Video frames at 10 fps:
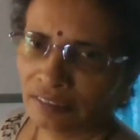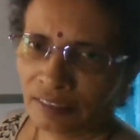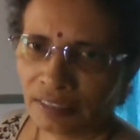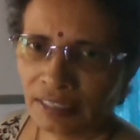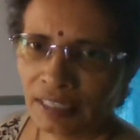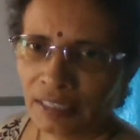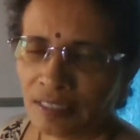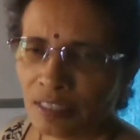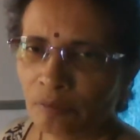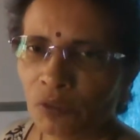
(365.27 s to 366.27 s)
contains
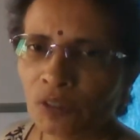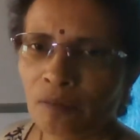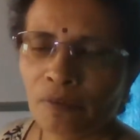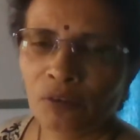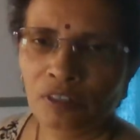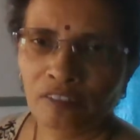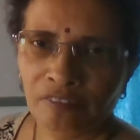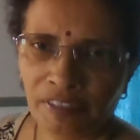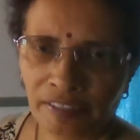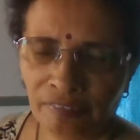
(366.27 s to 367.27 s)
the more amount of
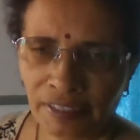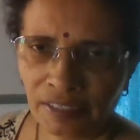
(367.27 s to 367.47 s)
liquid.